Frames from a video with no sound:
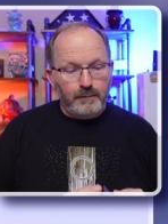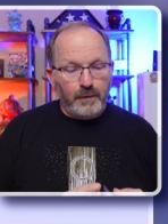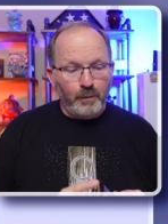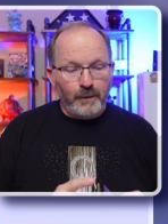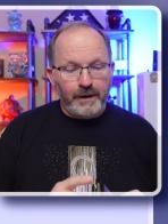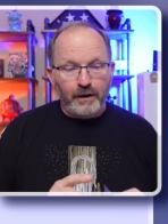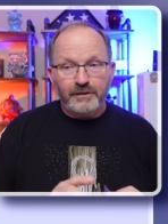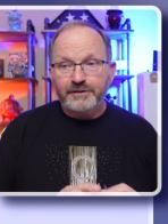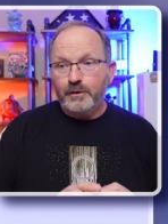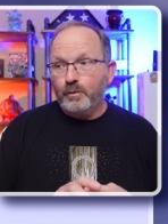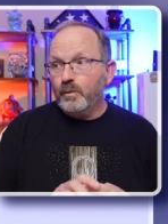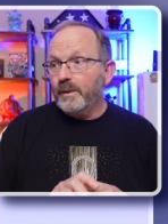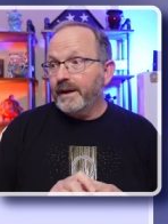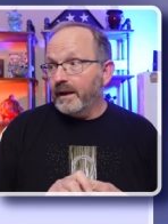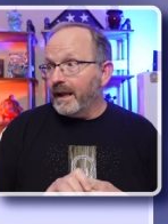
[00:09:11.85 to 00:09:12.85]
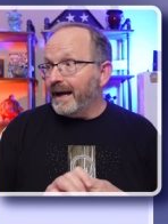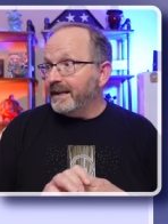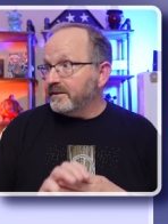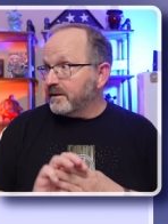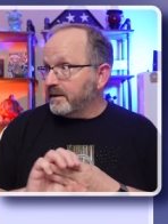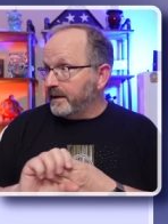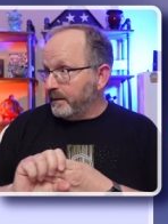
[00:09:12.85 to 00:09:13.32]
But we also
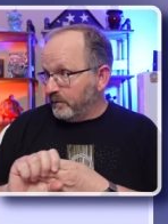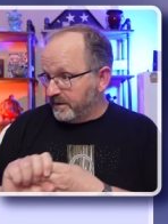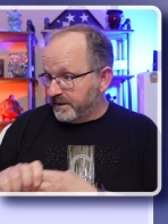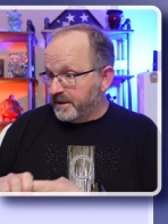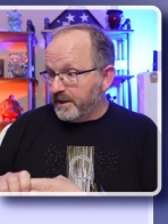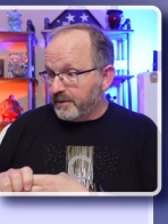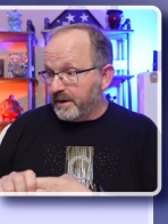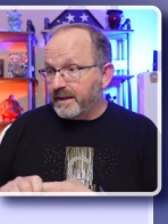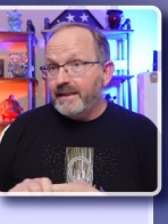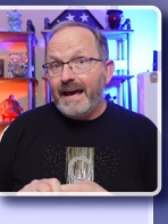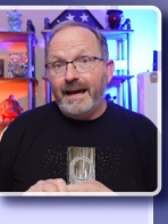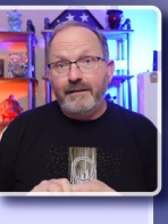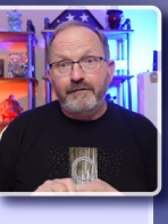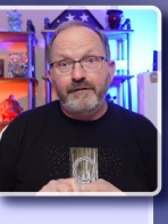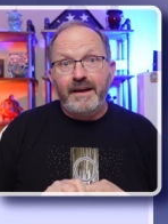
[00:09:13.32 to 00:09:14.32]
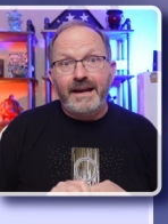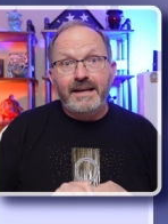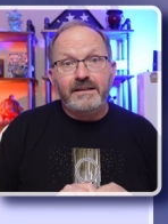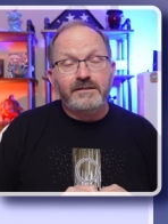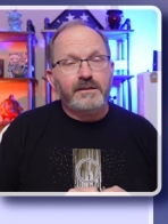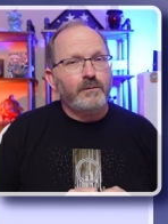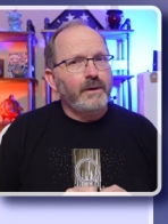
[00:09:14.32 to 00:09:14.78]
realized that it was during that
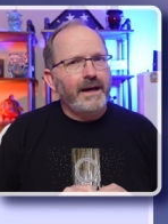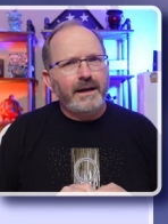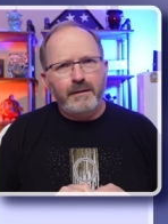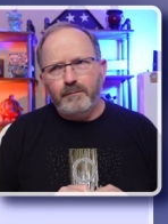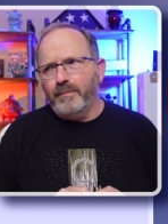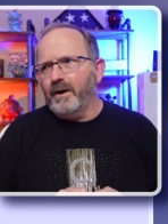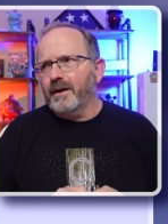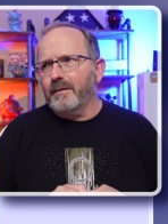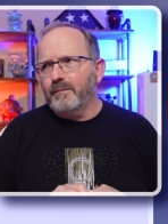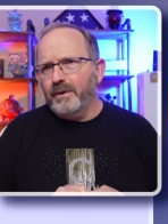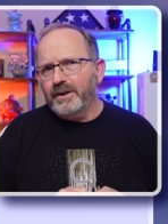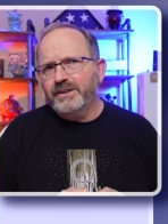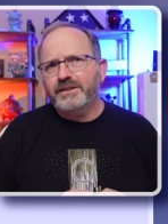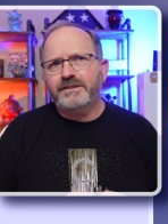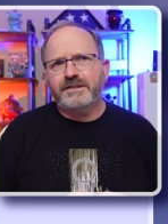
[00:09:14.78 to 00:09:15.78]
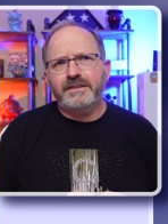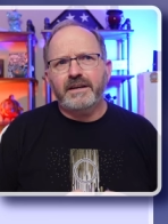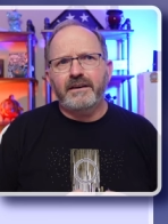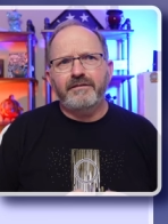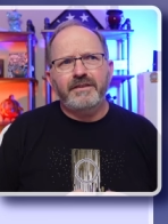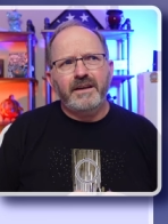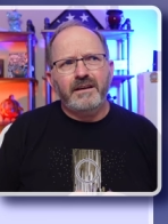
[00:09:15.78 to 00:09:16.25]
phase that we had bought a bunch of
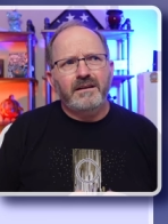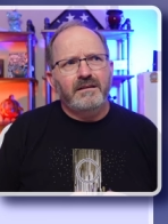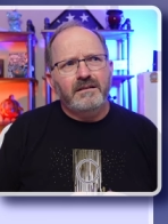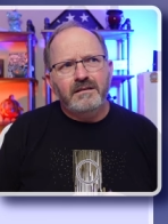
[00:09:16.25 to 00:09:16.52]
stuff that